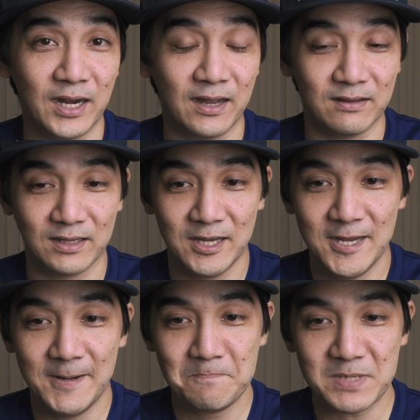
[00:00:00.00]
And
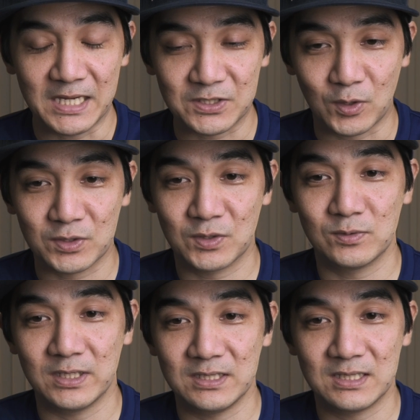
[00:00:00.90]
it's also
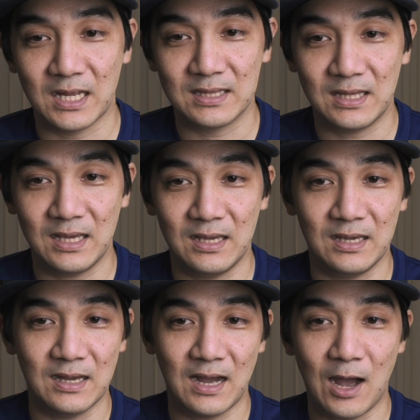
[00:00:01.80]
nice that
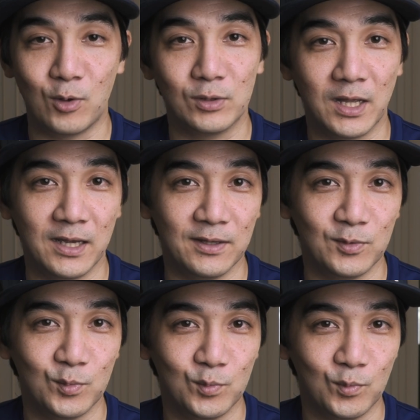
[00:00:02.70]
they
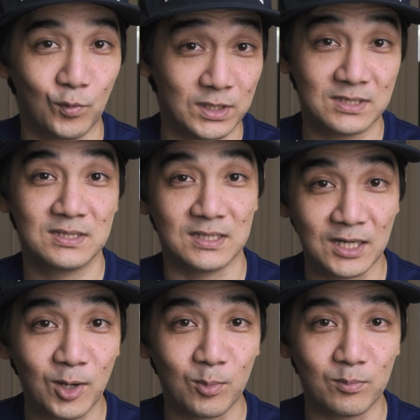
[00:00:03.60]
outline what's to
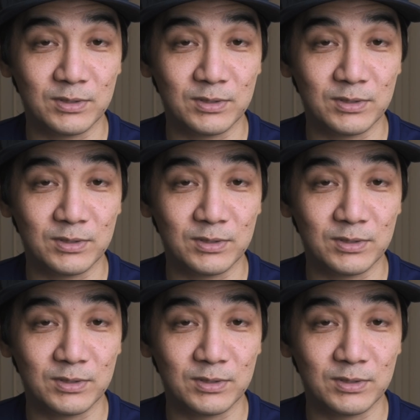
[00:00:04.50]
come,